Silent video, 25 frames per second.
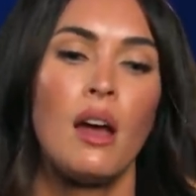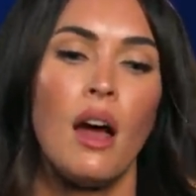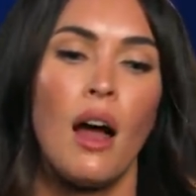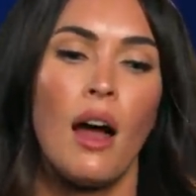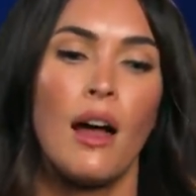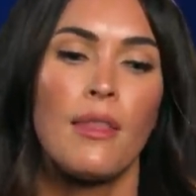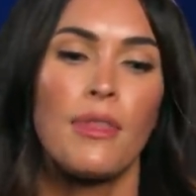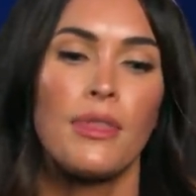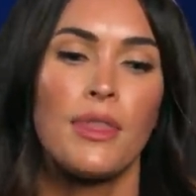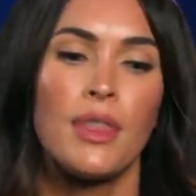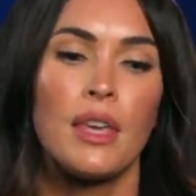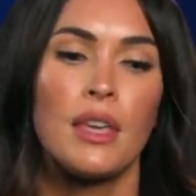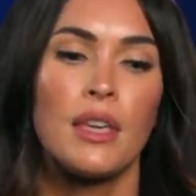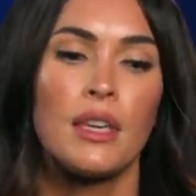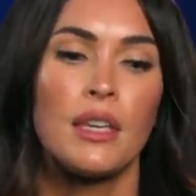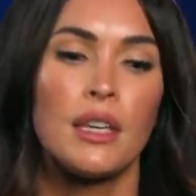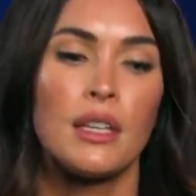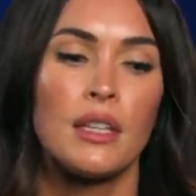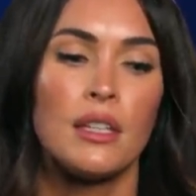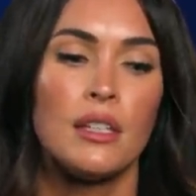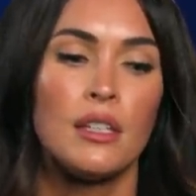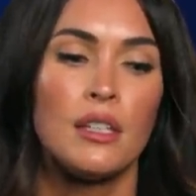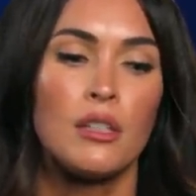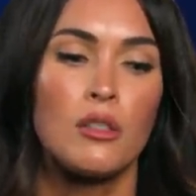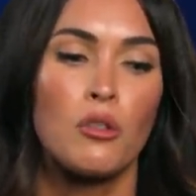I think
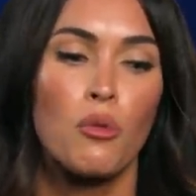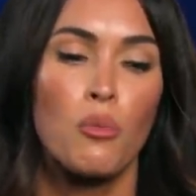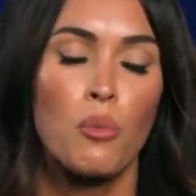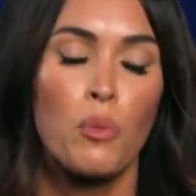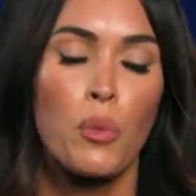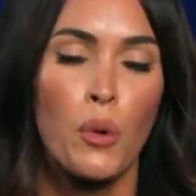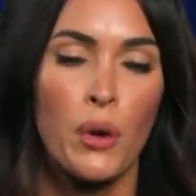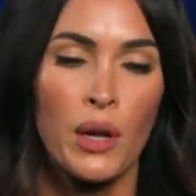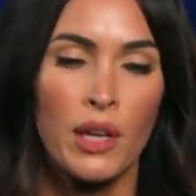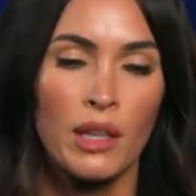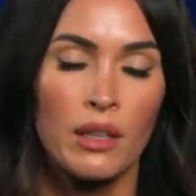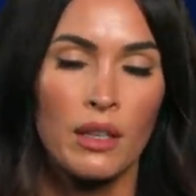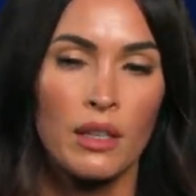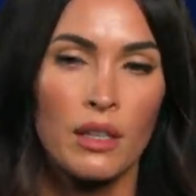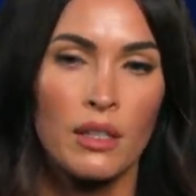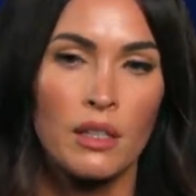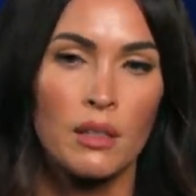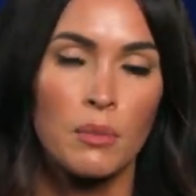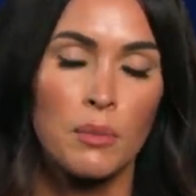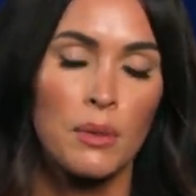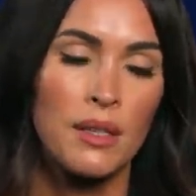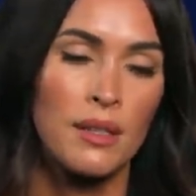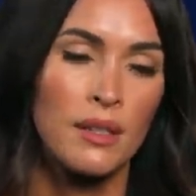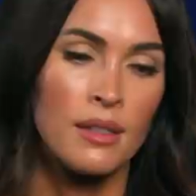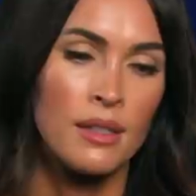is
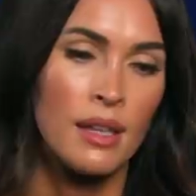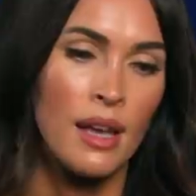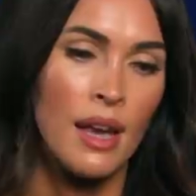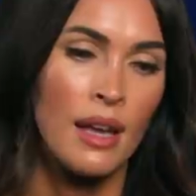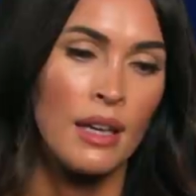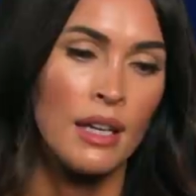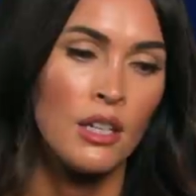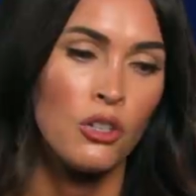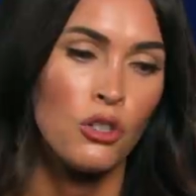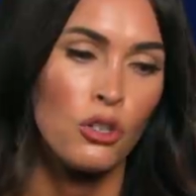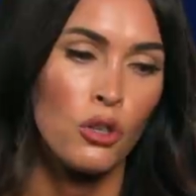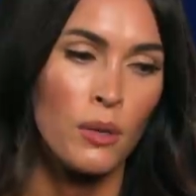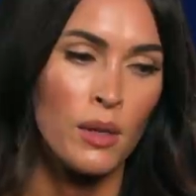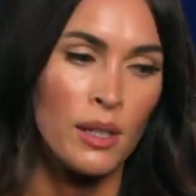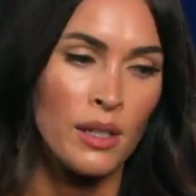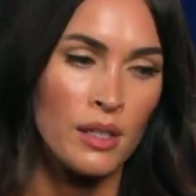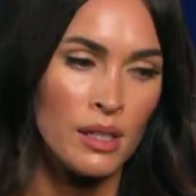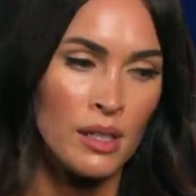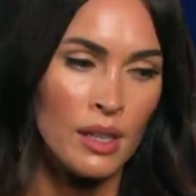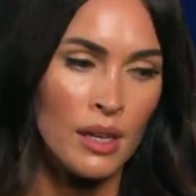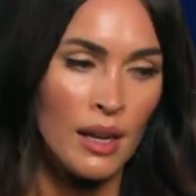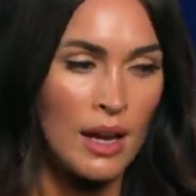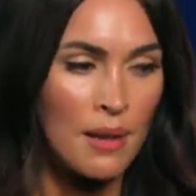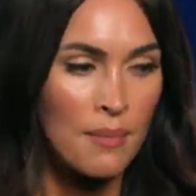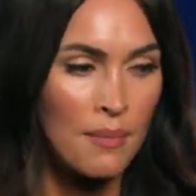pointless because any choice
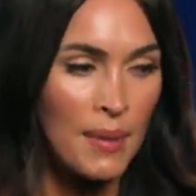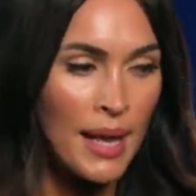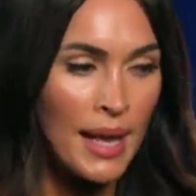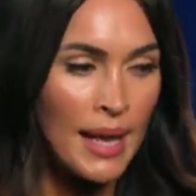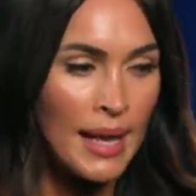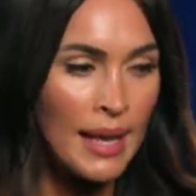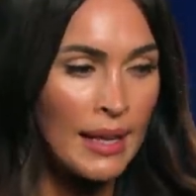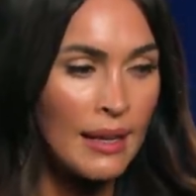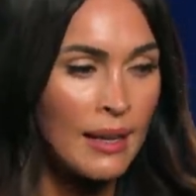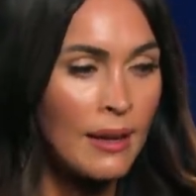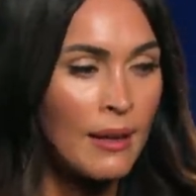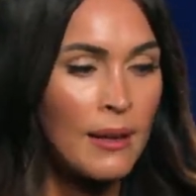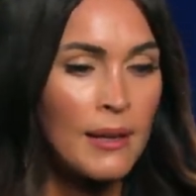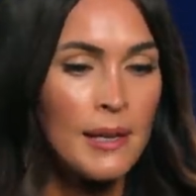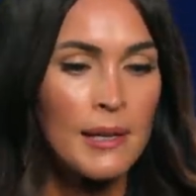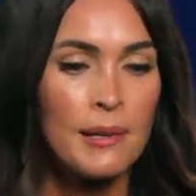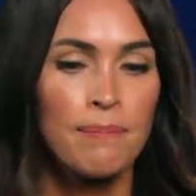that I made,